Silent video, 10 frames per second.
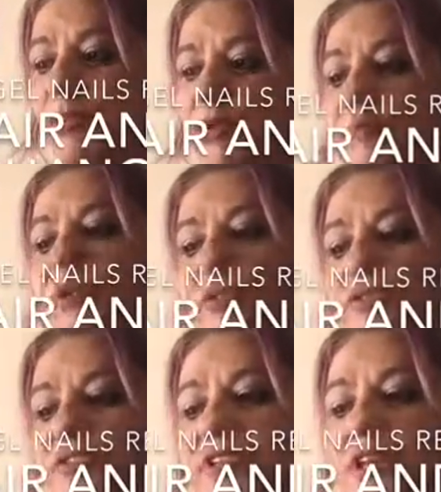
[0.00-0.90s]
I'm going to be
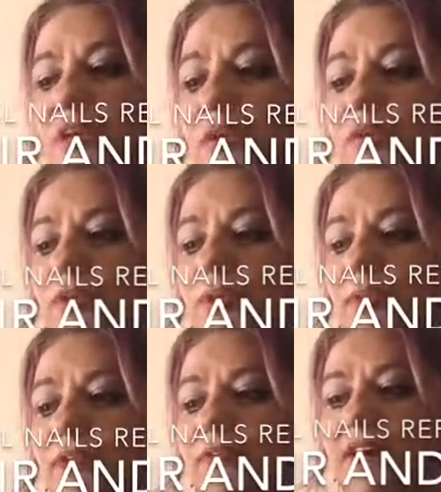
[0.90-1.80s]
using one of
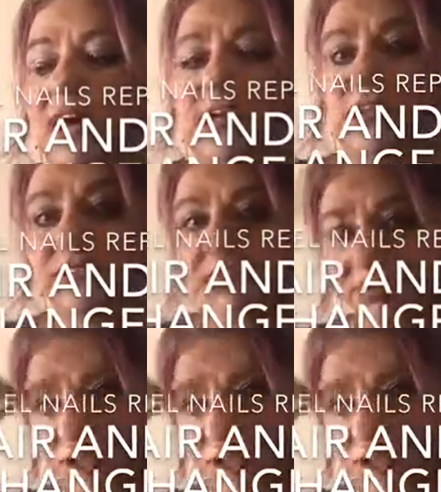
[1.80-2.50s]
my files